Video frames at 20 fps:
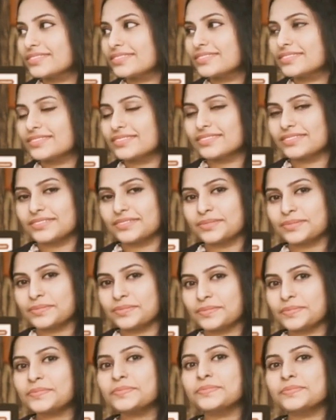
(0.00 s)

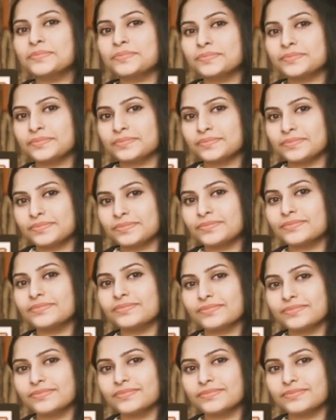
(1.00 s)

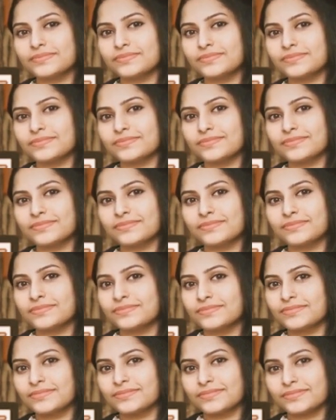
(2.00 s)

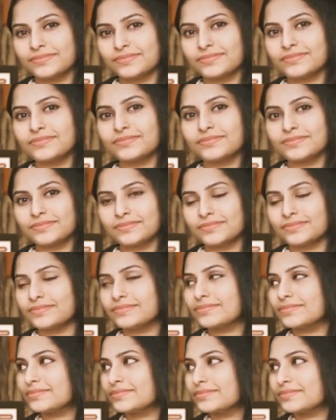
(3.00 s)

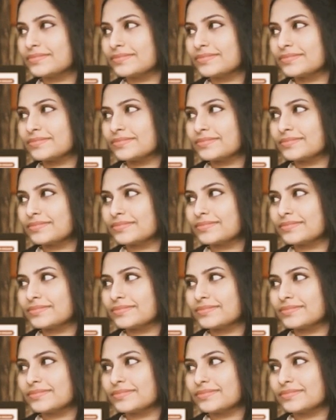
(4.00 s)

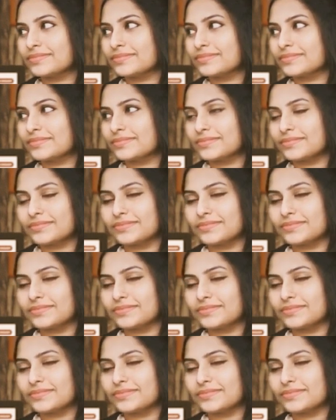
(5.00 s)
The person shown says nothing.